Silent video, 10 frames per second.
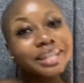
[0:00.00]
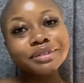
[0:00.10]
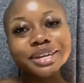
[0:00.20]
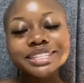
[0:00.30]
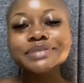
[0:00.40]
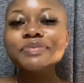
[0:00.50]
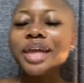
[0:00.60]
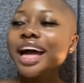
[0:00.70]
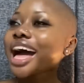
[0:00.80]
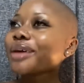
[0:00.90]
anyways
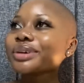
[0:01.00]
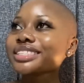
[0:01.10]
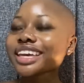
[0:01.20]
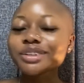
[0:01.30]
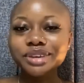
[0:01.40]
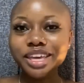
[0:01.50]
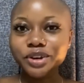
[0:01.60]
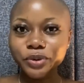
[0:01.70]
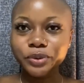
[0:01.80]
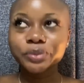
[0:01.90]
I was like, okay,
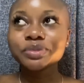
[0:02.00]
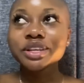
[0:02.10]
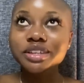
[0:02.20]
cool.